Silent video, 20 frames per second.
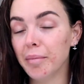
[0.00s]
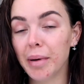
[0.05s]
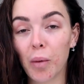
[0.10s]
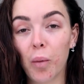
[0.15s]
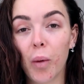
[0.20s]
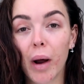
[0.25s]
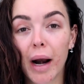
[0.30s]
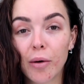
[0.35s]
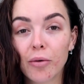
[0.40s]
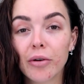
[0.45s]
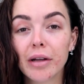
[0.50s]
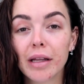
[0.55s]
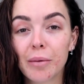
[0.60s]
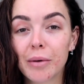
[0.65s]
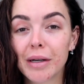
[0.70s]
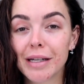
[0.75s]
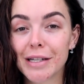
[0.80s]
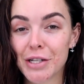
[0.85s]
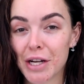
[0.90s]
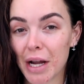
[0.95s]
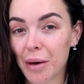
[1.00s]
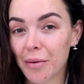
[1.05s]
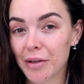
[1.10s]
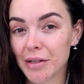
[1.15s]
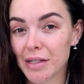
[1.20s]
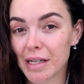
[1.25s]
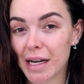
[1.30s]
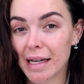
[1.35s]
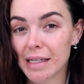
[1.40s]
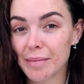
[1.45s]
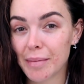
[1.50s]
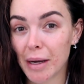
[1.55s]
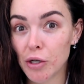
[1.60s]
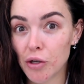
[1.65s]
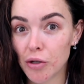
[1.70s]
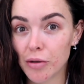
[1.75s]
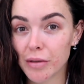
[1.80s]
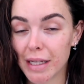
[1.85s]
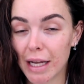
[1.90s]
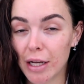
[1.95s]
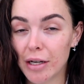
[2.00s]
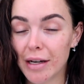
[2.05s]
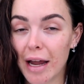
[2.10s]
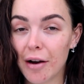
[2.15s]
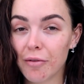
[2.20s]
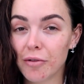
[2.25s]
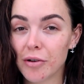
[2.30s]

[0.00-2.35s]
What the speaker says: But what I really wanted to share with you today is my new skincare